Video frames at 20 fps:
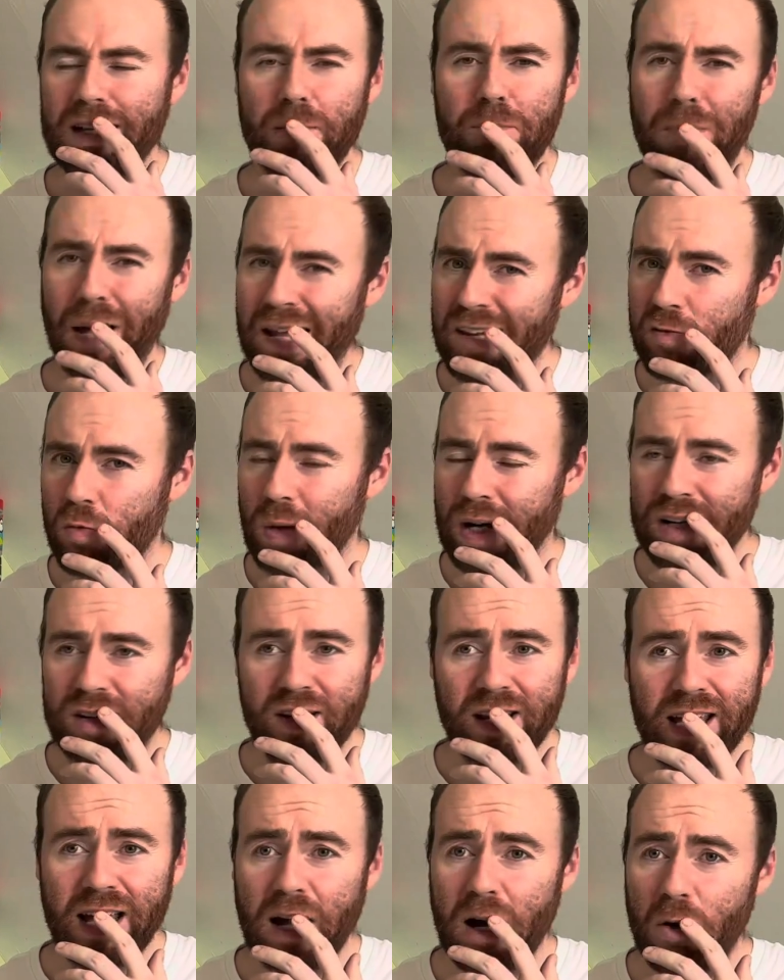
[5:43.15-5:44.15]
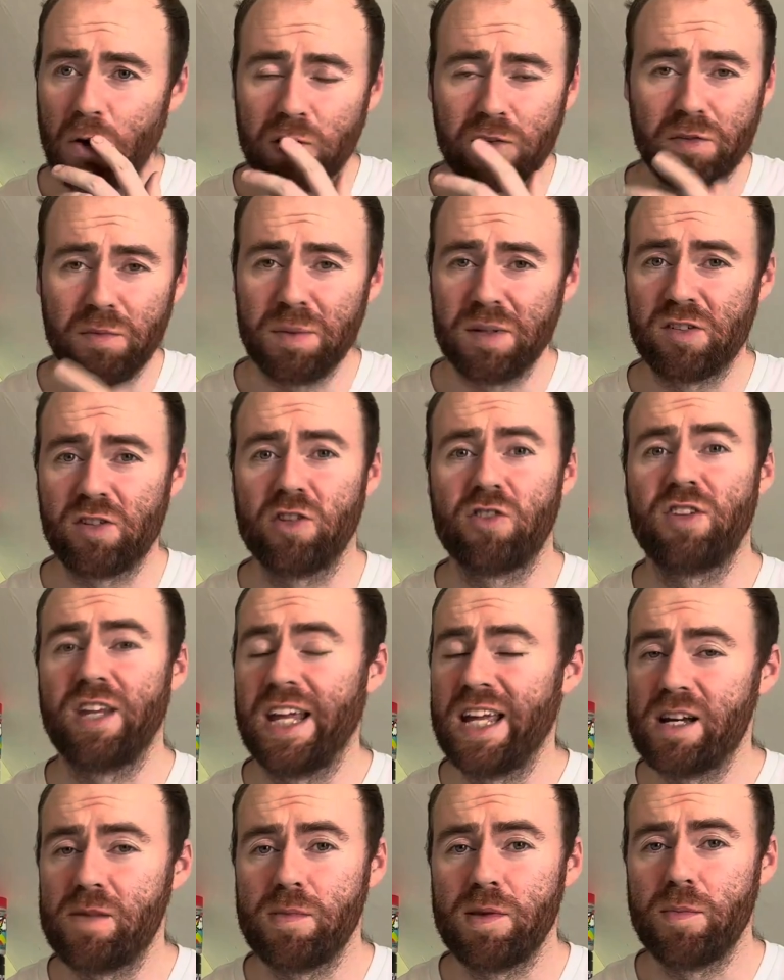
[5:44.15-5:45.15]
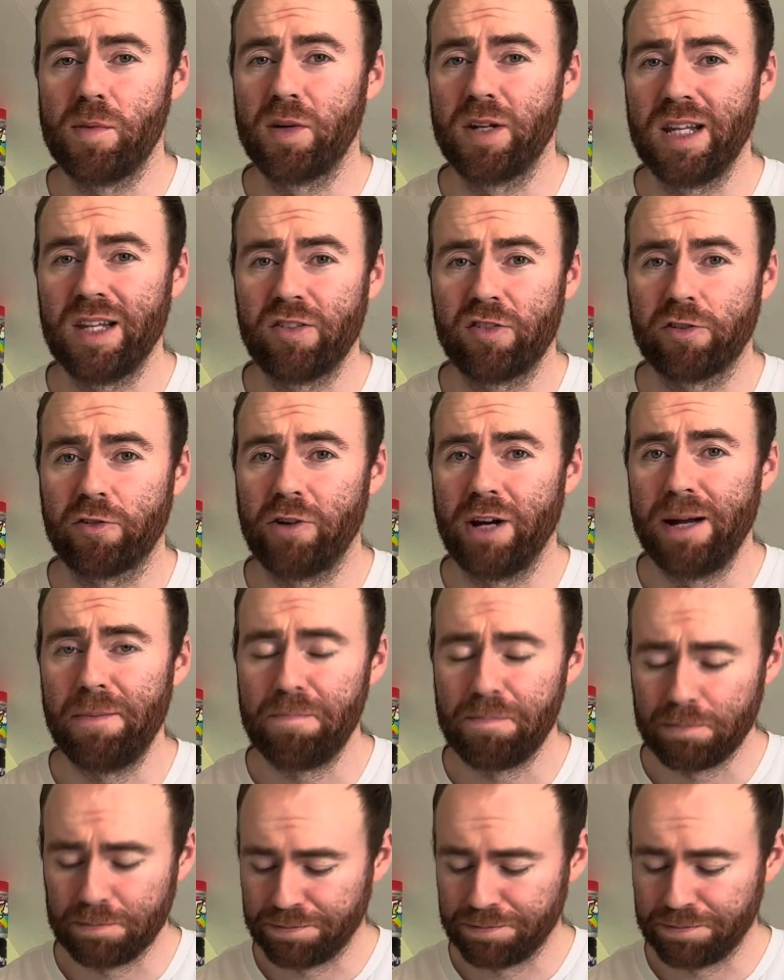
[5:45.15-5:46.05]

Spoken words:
best way to get hold of them is just DM them on Instagram.